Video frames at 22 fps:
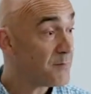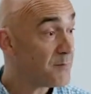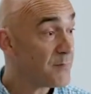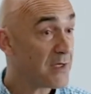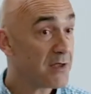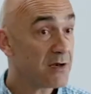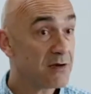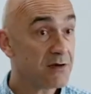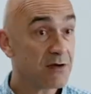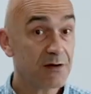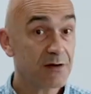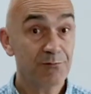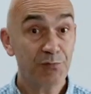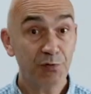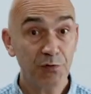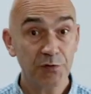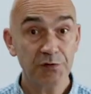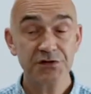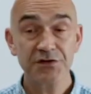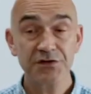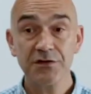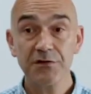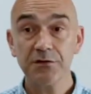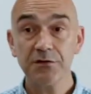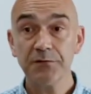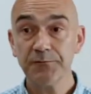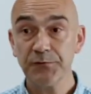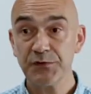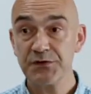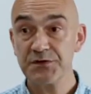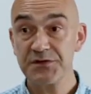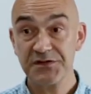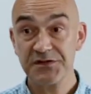in Portugal,
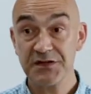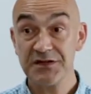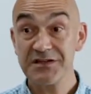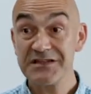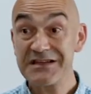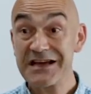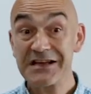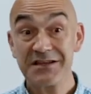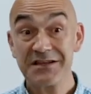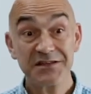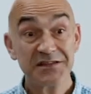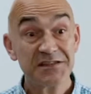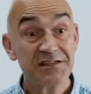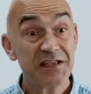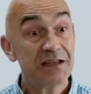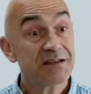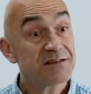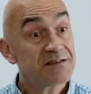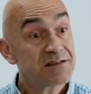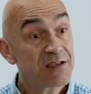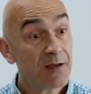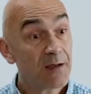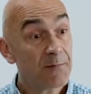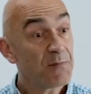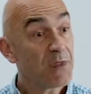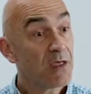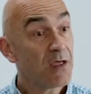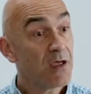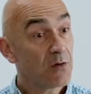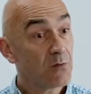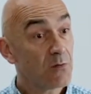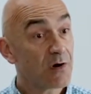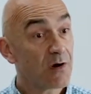which was a dance centre,
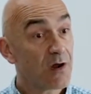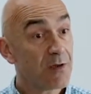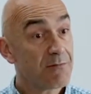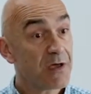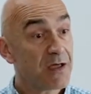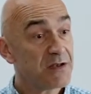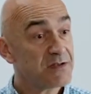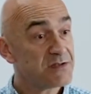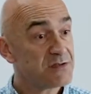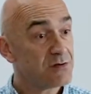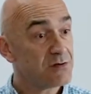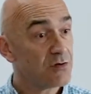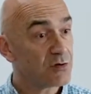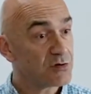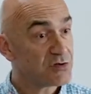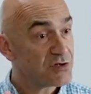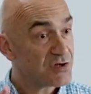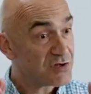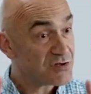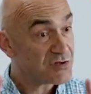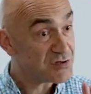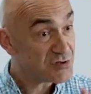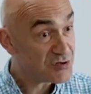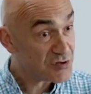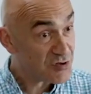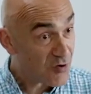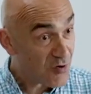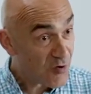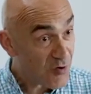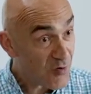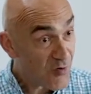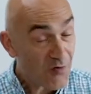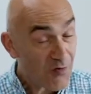where I met not just
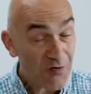Jean